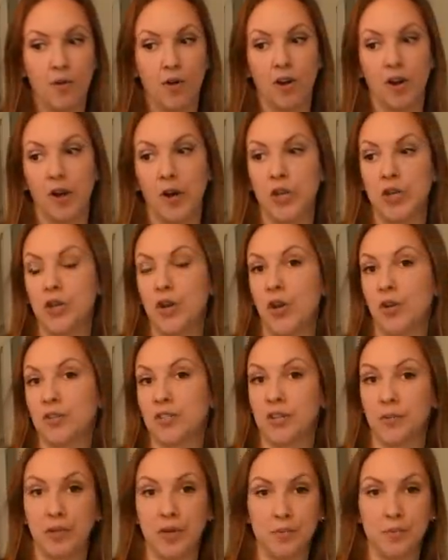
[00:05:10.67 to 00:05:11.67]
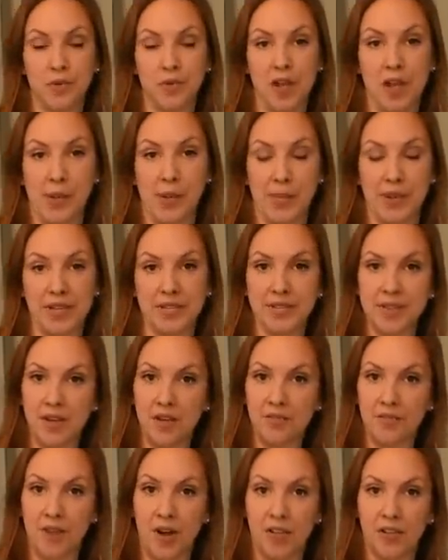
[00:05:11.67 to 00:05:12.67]
or, you know, some people like
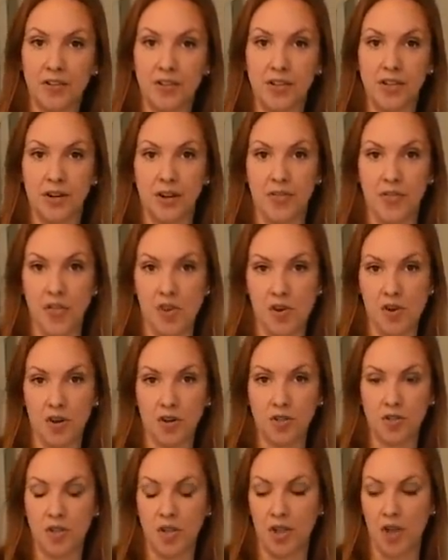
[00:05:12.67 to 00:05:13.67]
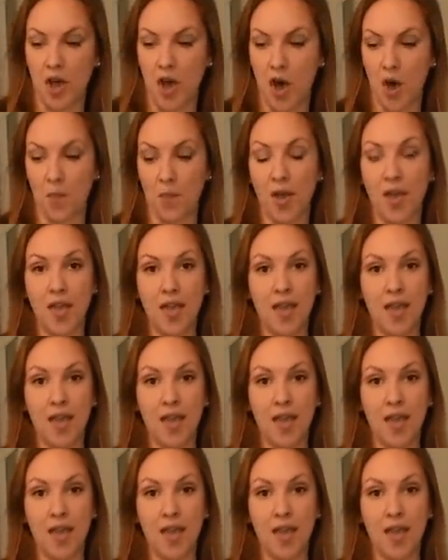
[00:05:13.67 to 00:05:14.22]
myself volunteer at the nursing home.